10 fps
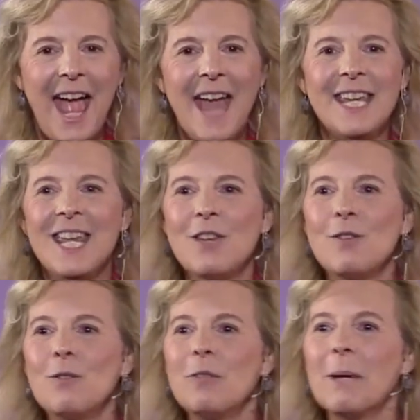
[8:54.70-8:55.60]
And he
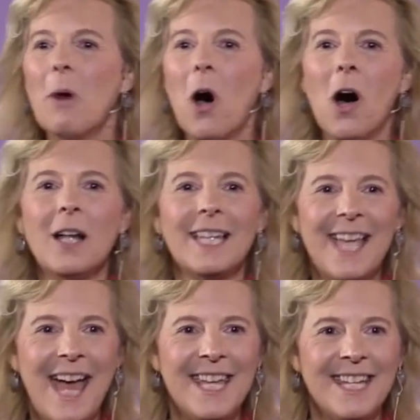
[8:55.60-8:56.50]
knew them all
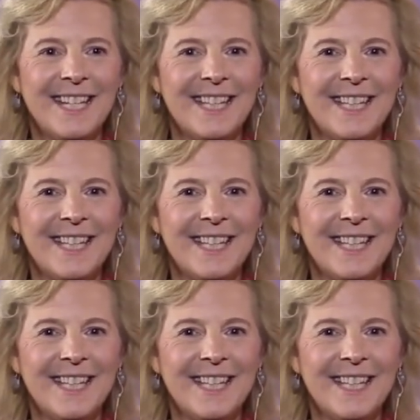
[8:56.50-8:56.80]
again.